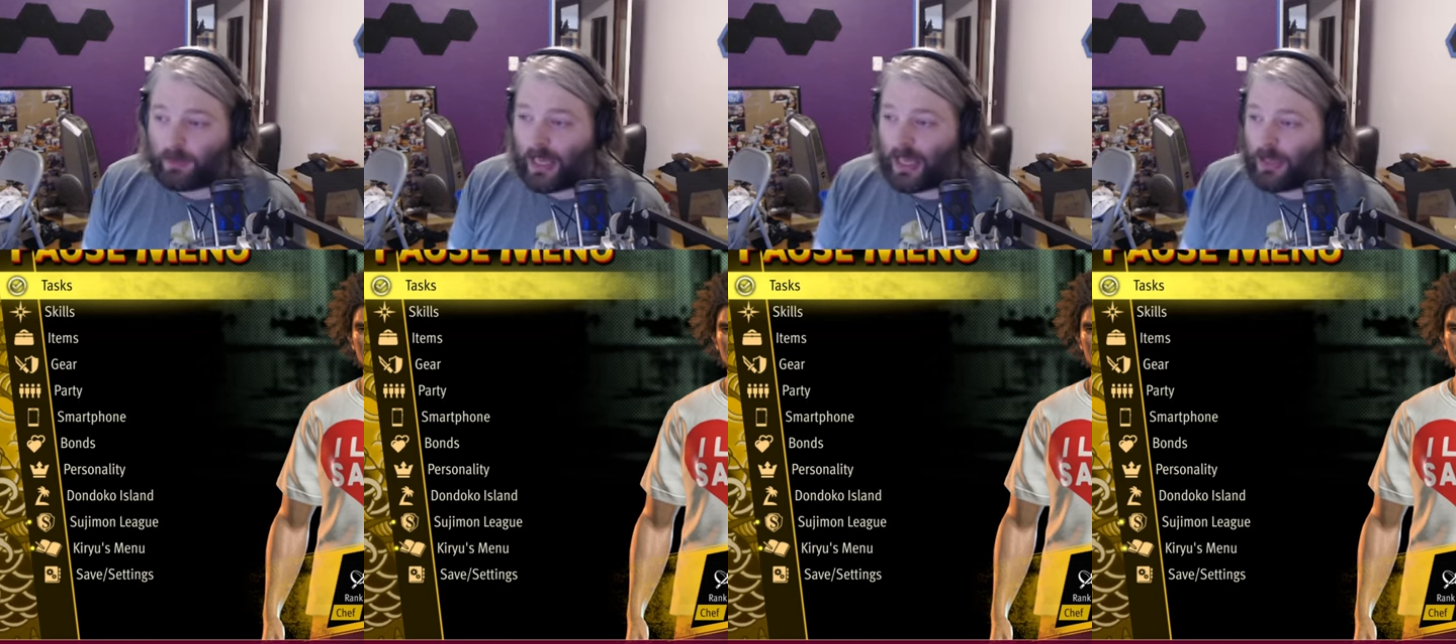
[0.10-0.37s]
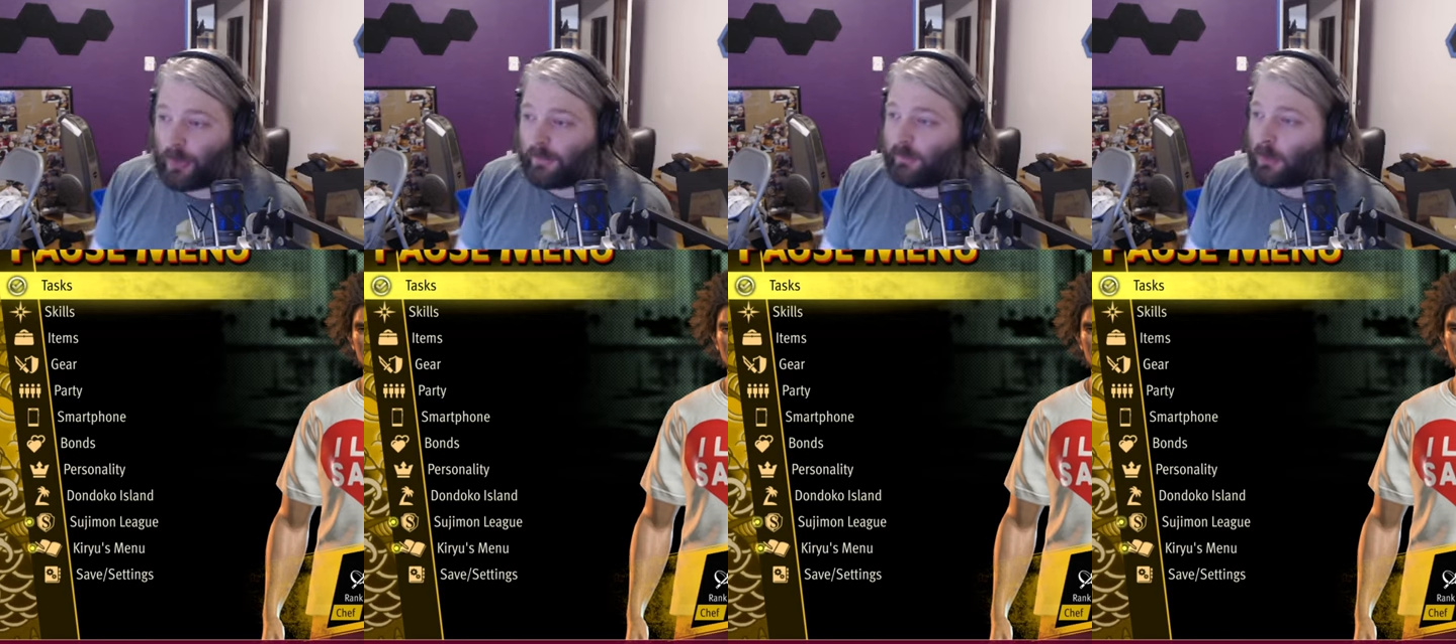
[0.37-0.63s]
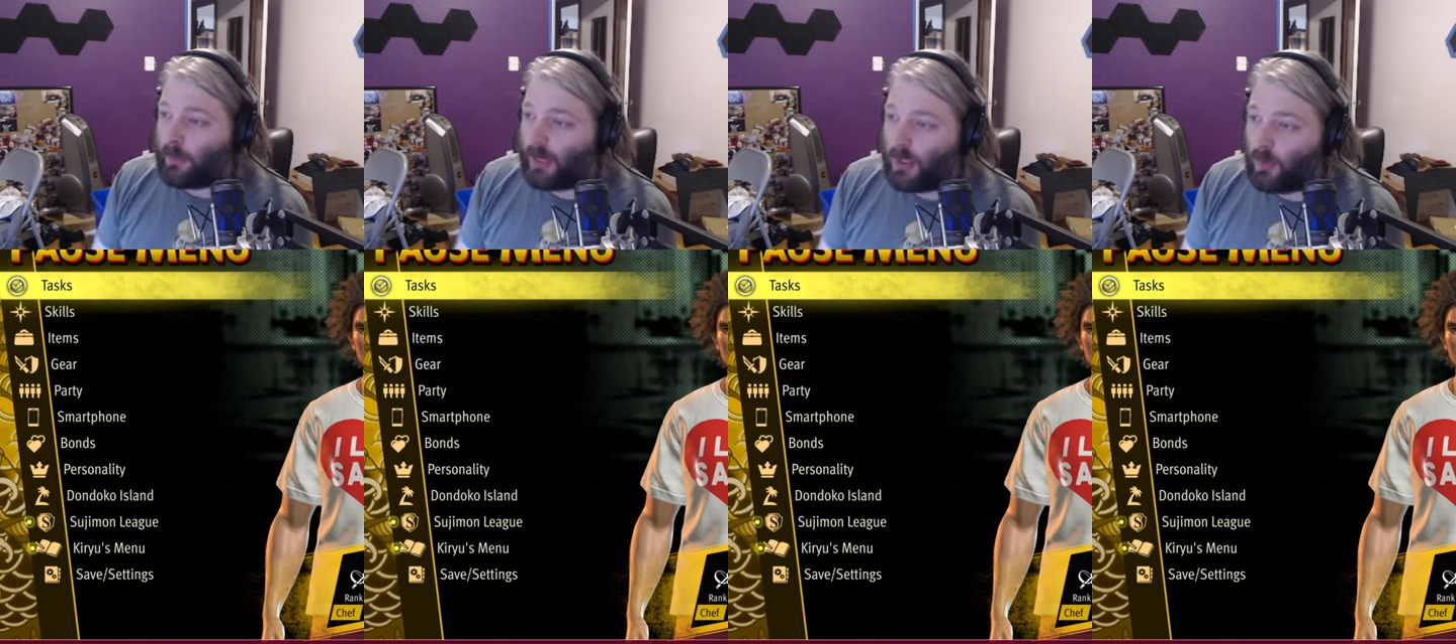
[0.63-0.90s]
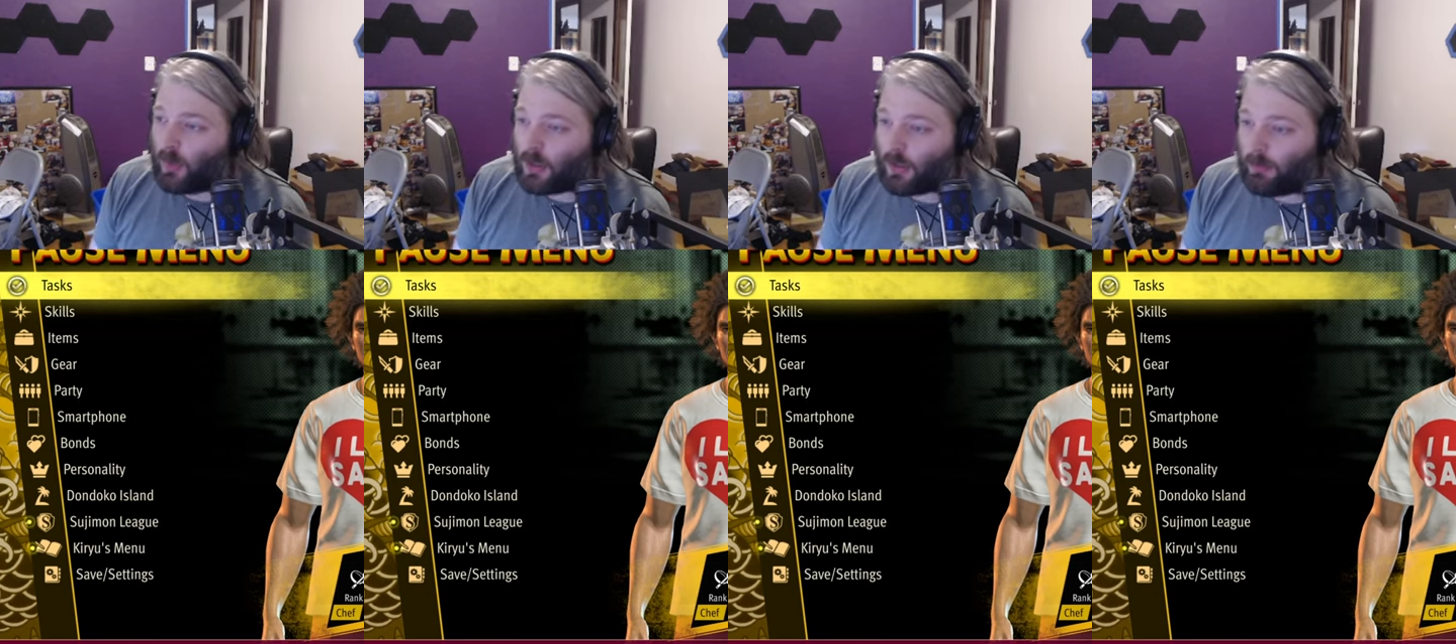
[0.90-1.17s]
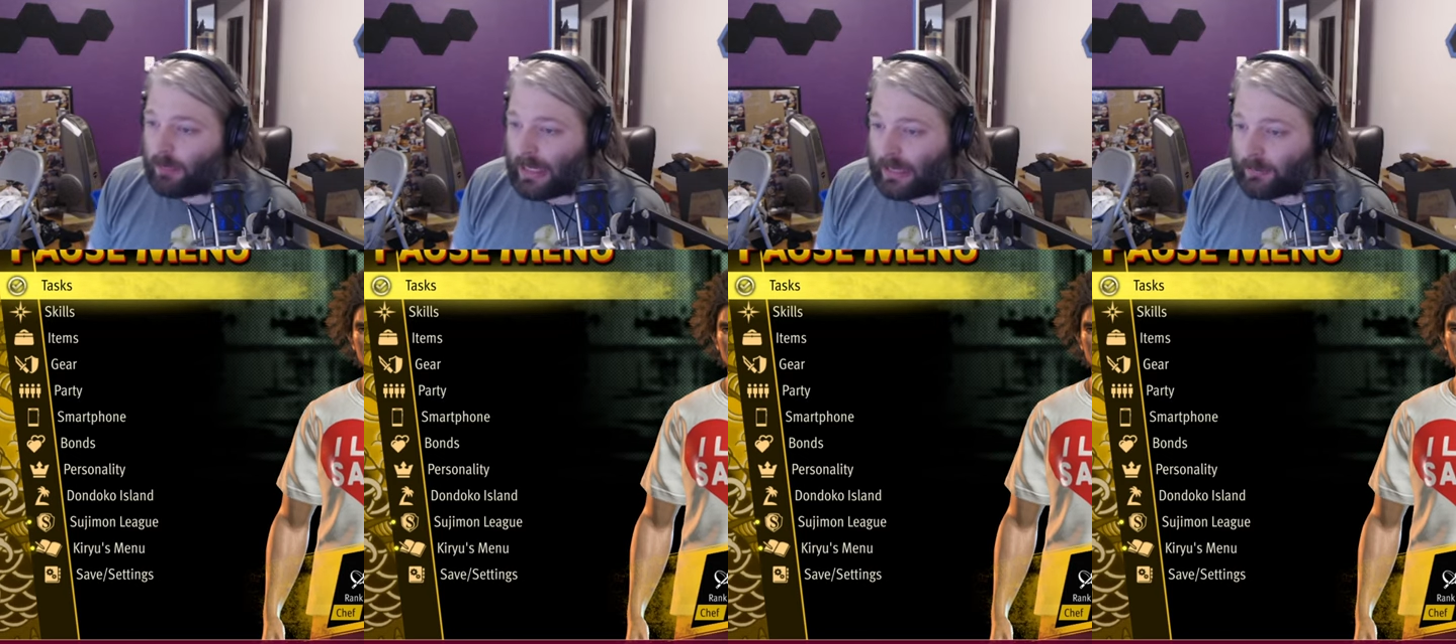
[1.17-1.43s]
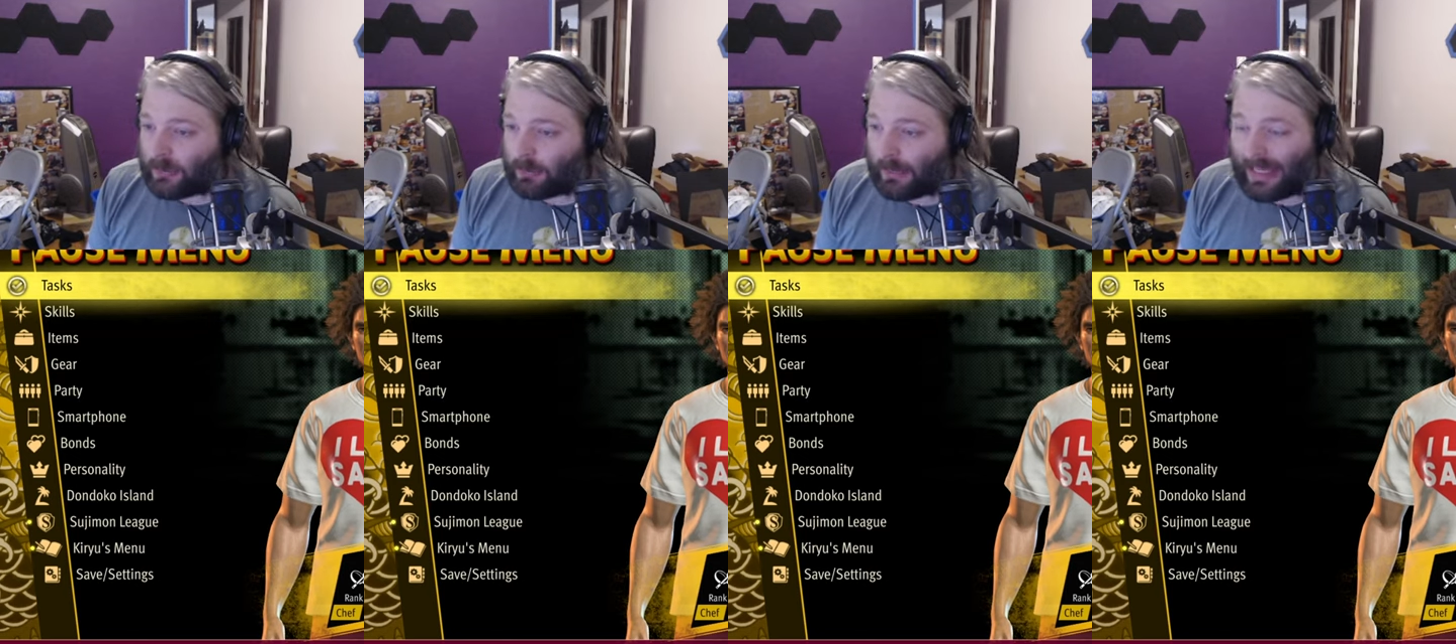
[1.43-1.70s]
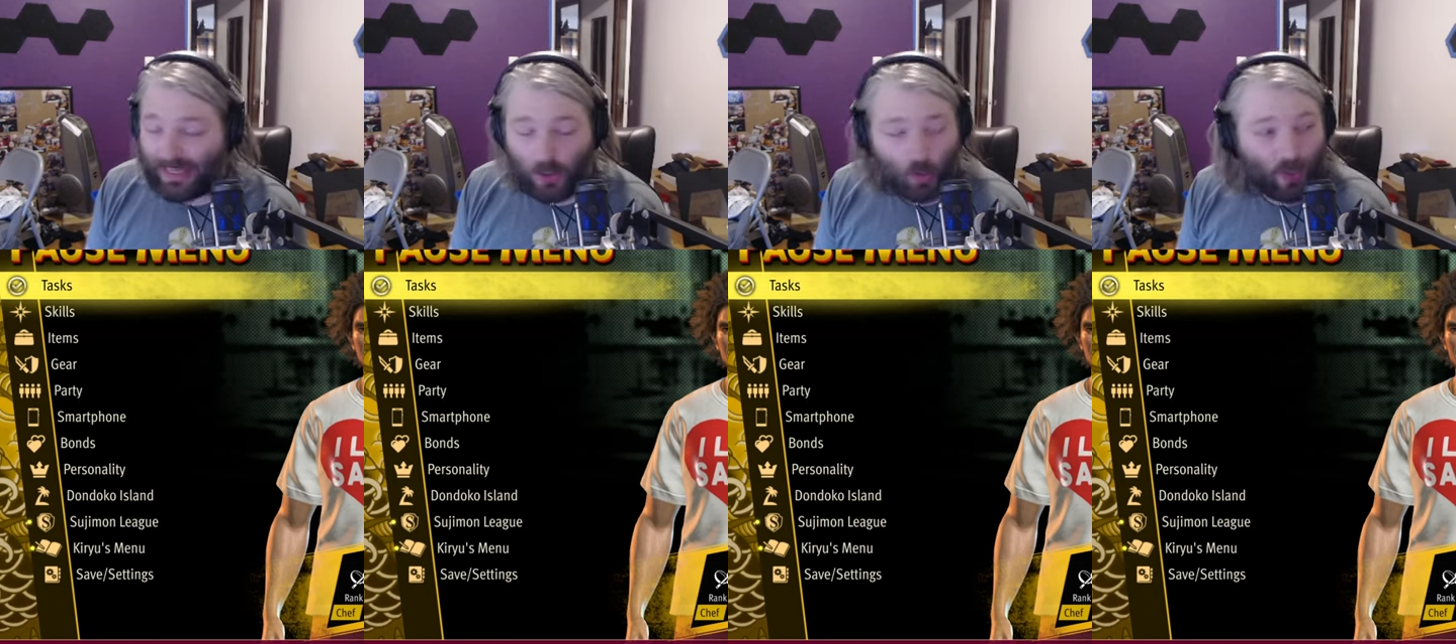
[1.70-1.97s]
Hey there, everybody. Welcome back with the Plat.